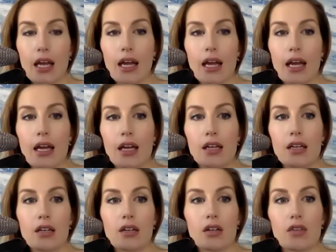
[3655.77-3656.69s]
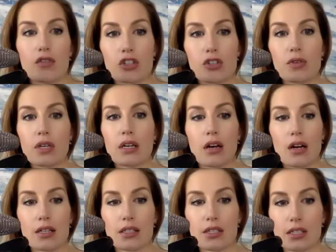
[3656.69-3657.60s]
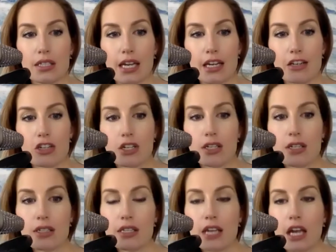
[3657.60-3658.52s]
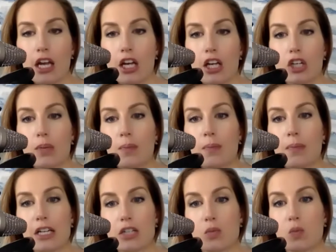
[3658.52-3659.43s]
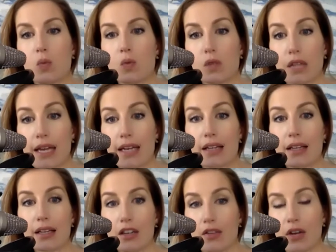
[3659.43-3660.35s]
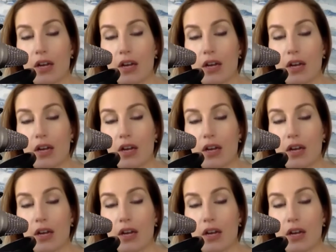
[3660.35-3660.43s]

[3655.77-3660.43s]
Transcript: and if you're doing consultations, you're much likely, you have a